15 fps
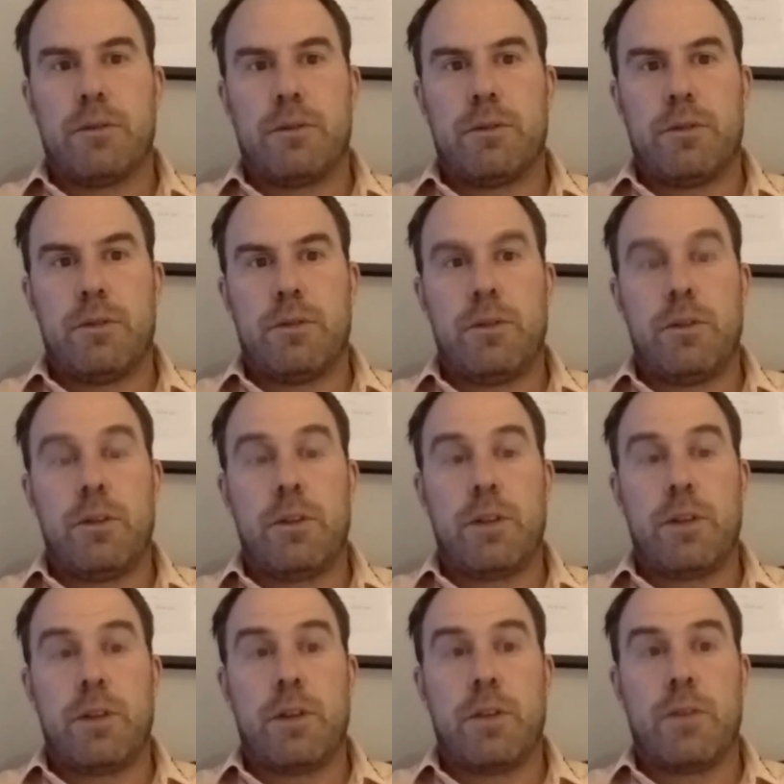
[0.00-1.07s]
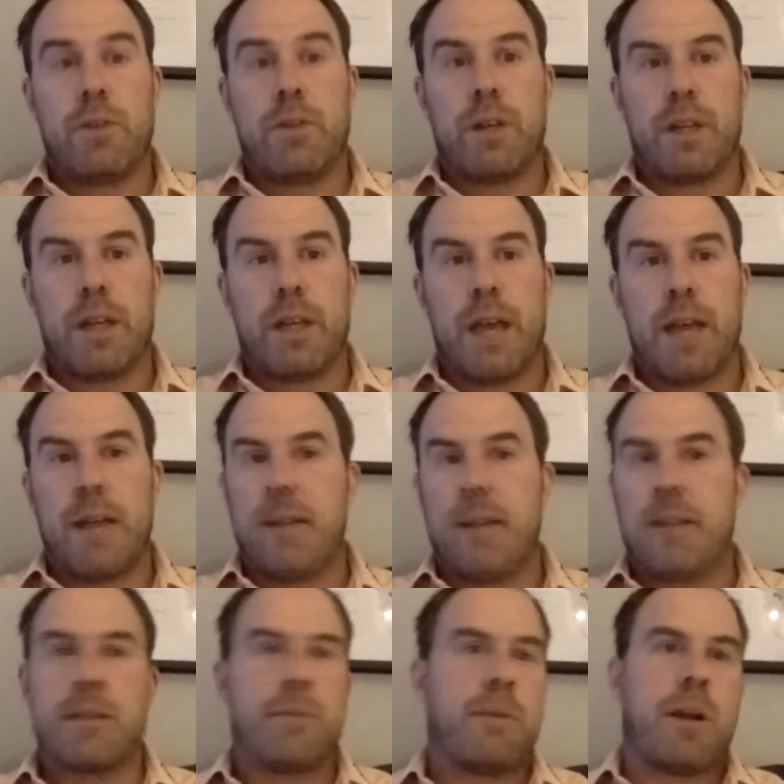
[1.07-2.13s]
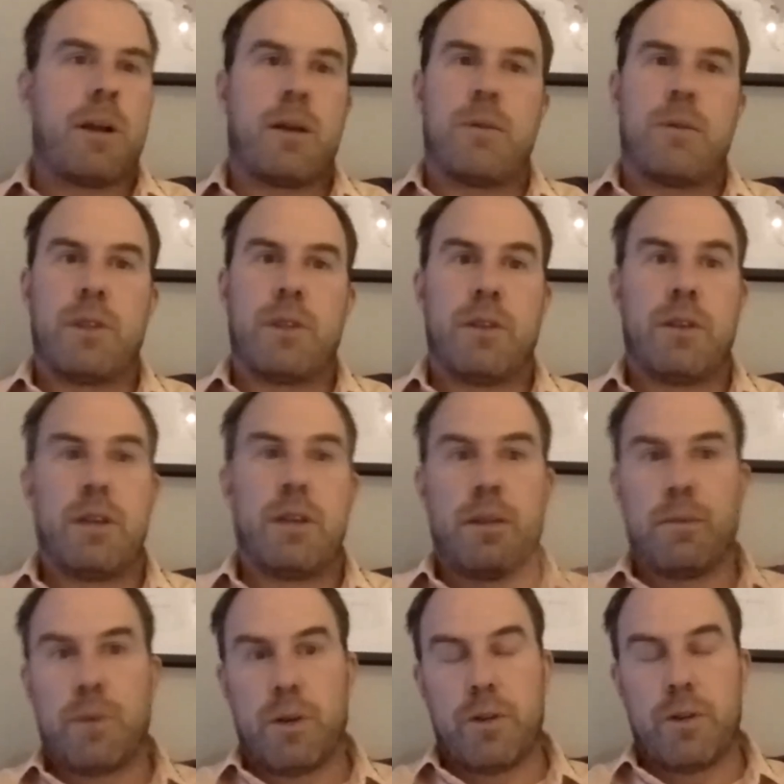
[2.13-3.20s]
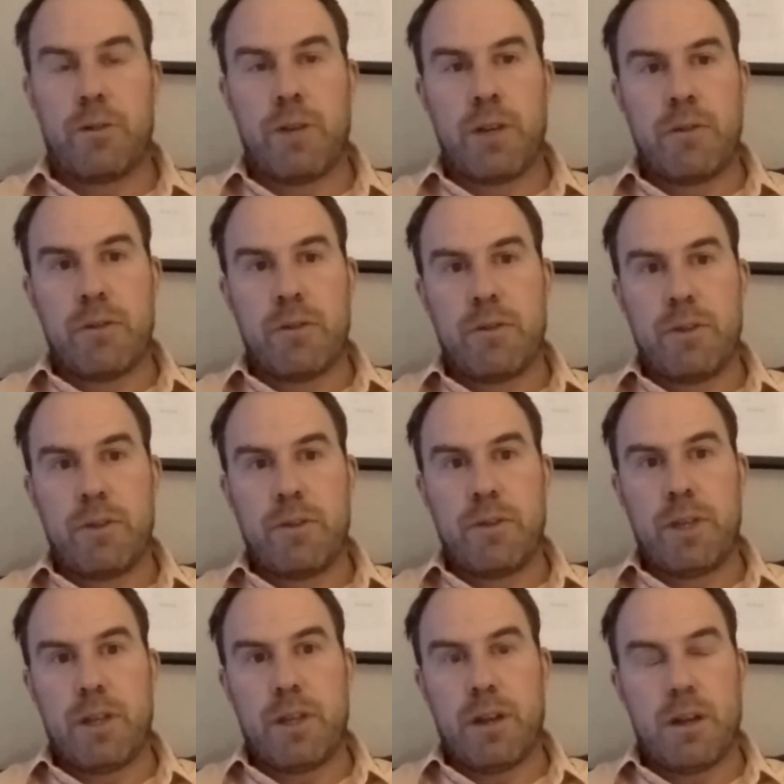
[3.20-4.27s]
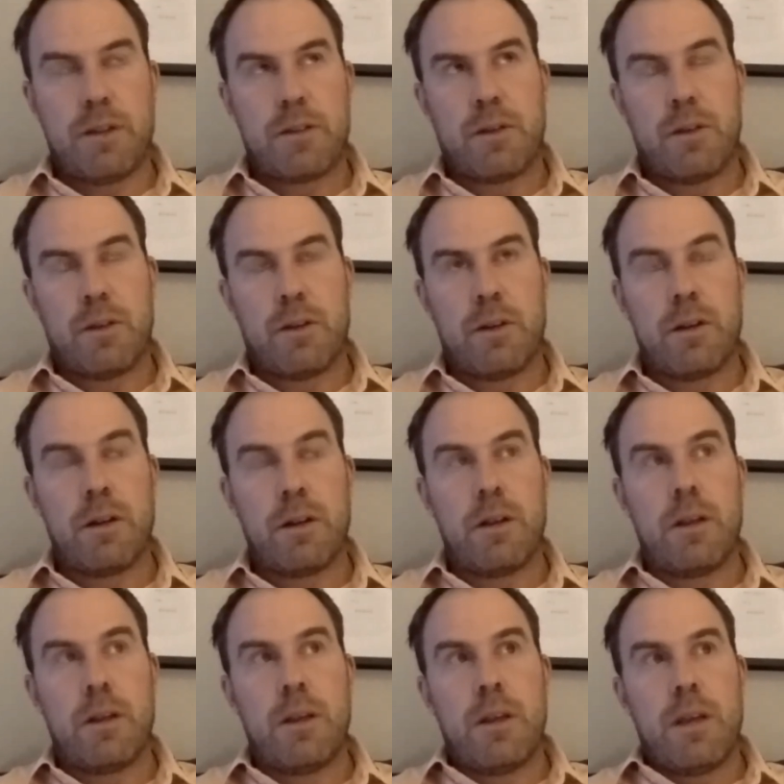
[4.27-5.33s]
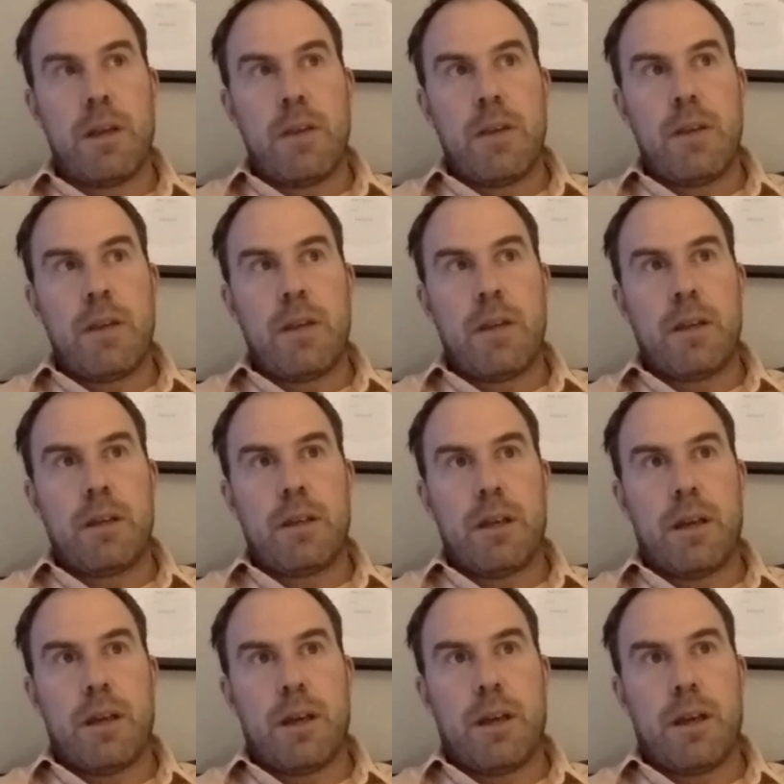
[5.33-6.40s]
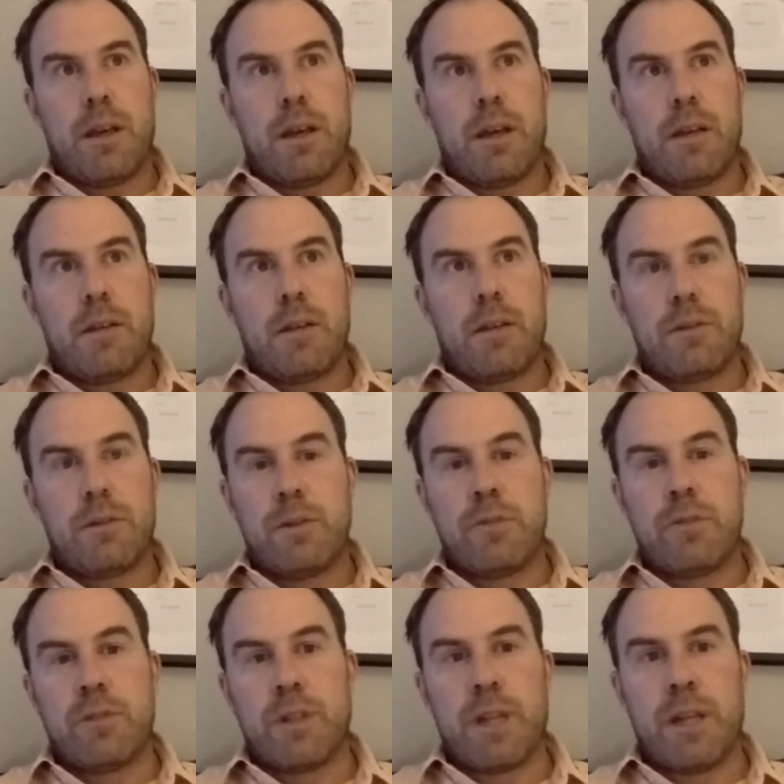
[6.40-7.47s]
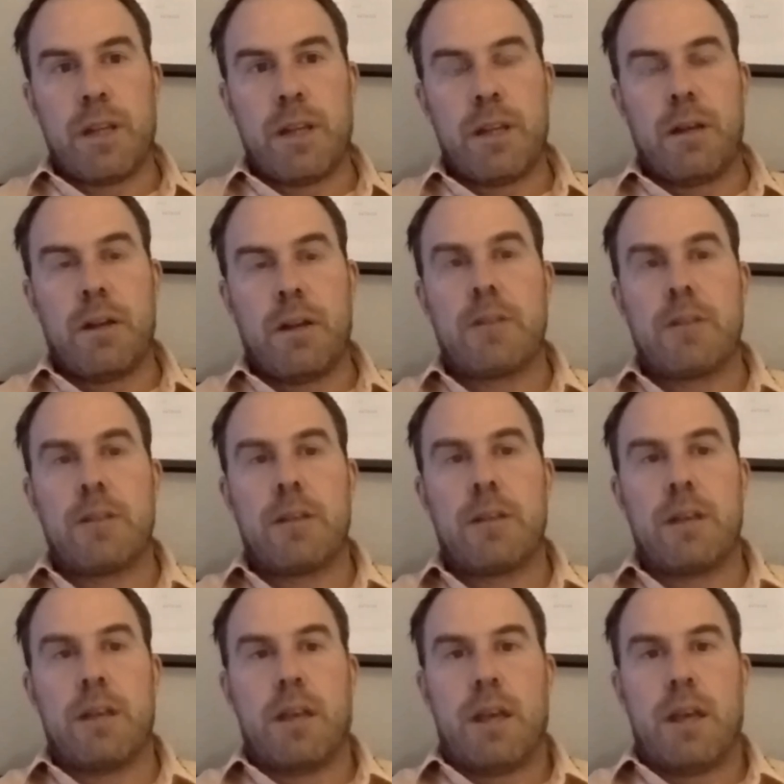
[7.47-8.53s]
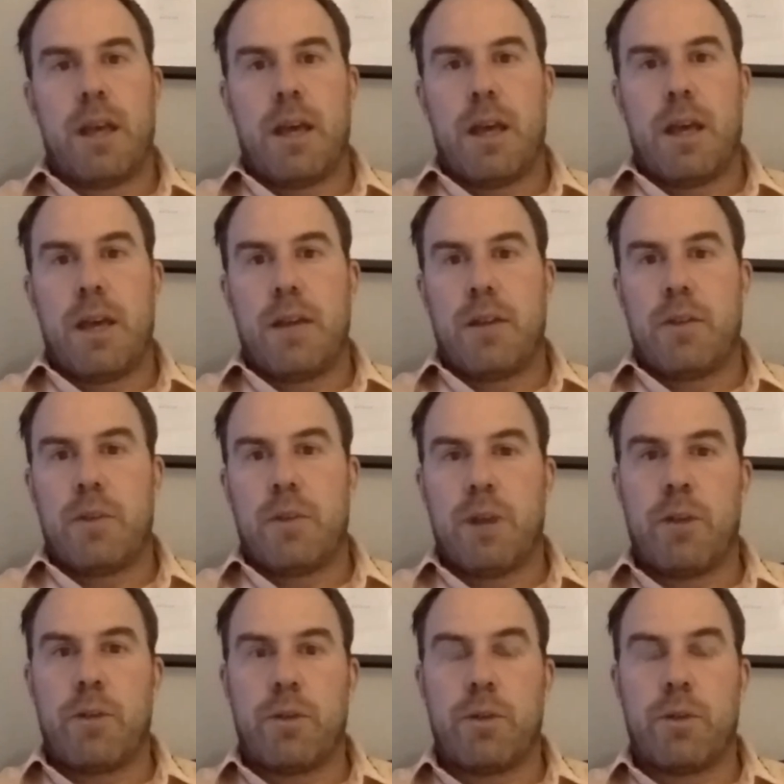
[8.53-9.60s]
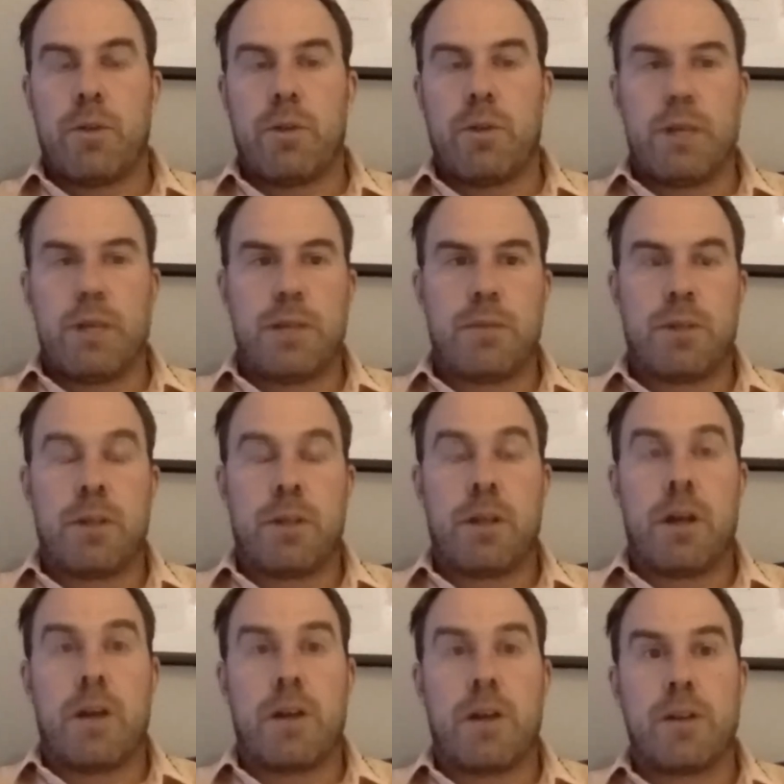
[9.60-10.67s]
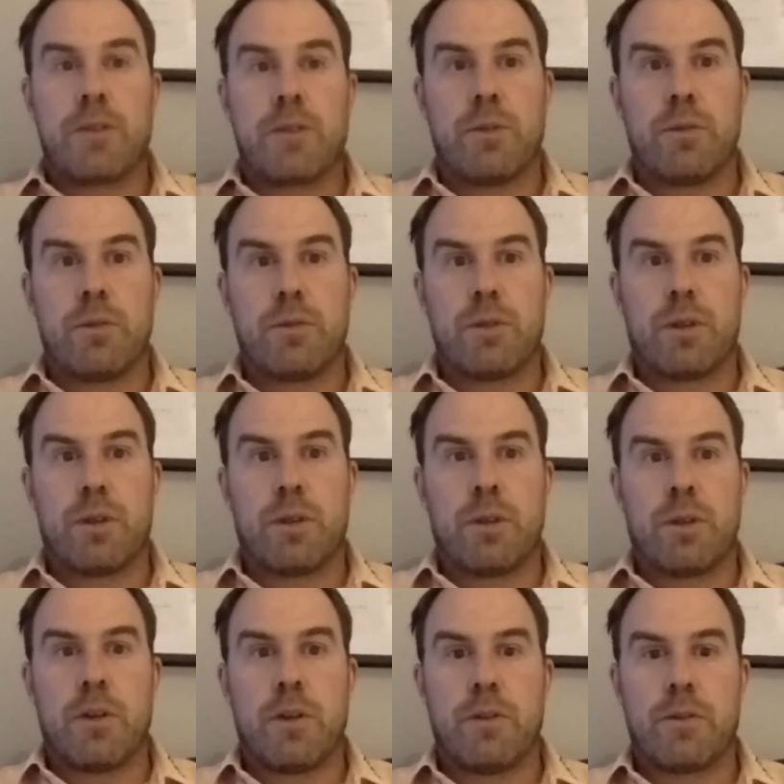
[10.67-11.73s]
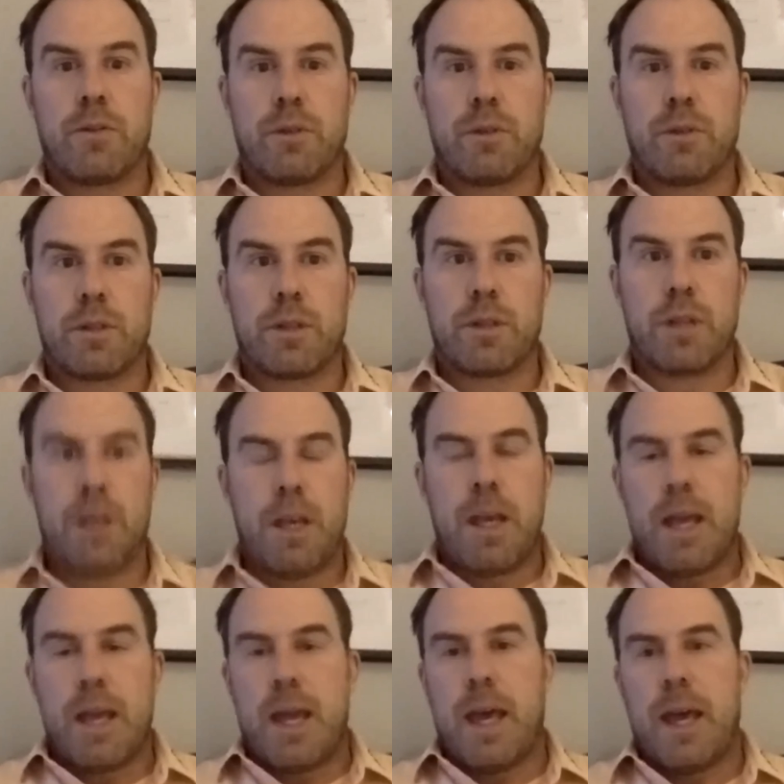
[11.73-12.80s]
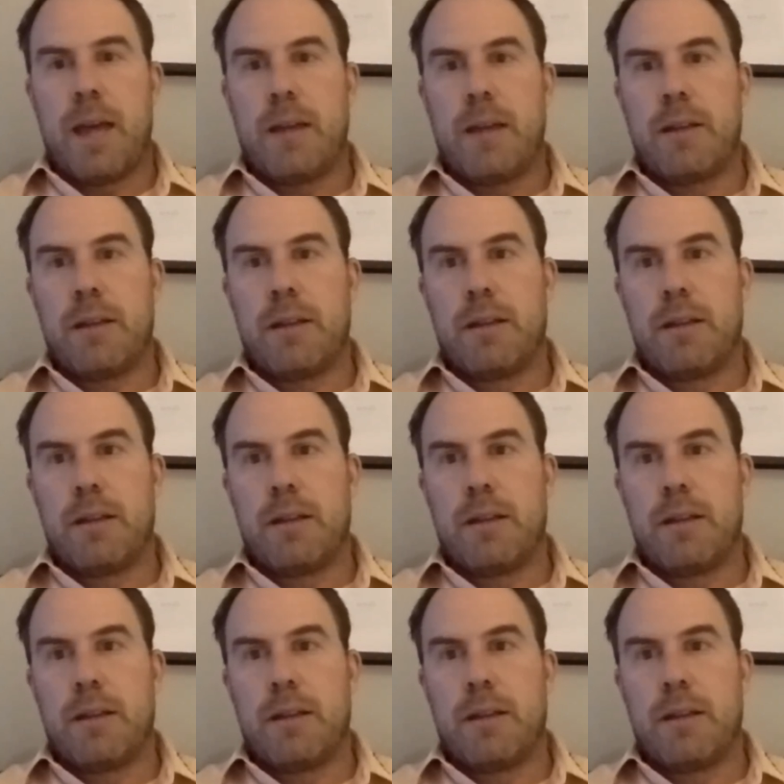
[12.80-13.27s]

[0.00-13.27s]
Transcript: to you as a golfer, and it doesn't matter whether you hit the ball 350 yards or you hit it uh, 280 yards. Uh, the 12th hole is one of the hardest holes on the golf course. And